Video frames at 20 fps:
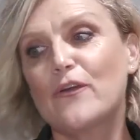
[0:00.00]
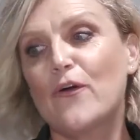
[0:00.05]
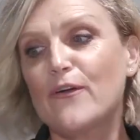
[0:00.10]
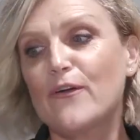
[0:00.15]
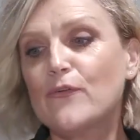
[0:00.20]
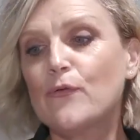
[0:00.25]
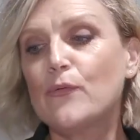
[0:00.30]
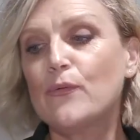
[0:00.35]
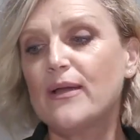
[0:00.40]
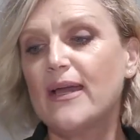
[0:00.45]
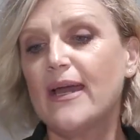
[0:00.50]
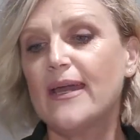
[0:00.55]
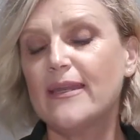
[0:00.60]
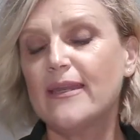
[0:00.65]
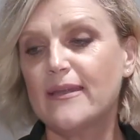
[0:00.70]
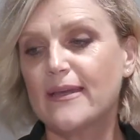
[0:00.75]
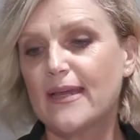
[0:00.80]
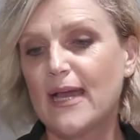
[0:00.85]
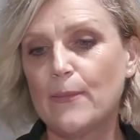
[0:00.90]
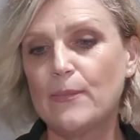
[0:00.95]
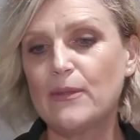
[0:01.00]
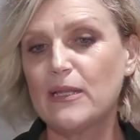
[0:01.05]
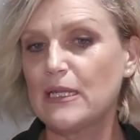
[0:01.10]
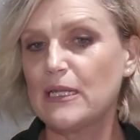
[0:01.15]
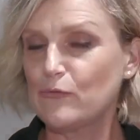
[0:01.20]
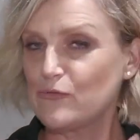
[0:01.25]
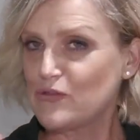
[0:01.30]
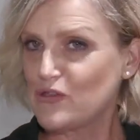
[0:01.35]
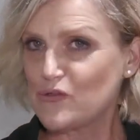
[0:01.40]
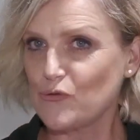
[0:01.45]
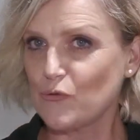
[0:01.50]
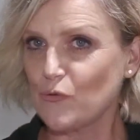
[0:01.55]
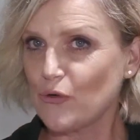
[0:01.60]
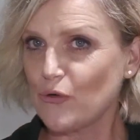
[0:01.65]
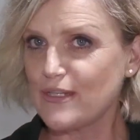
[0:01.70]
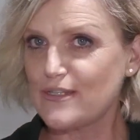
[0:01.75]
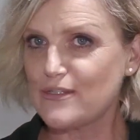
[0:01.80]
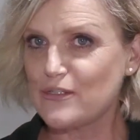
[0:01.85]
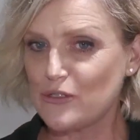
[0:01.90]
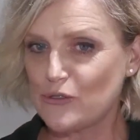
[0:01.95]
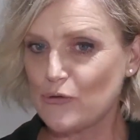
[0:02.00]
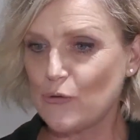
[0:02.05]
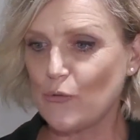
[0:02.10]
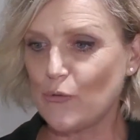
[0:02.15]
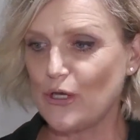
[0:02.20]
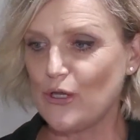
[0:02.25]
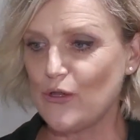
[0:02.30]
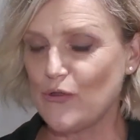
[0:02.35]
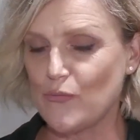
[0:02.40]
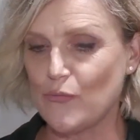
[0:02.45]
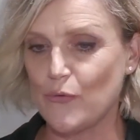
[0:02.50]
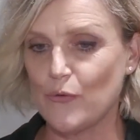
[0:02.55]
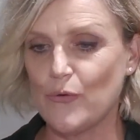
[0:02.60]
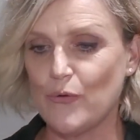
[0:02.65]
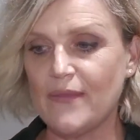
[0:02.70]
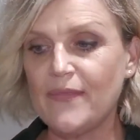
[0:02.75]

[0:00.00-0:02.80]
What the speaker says: I've created a couple of little stories to talk you through,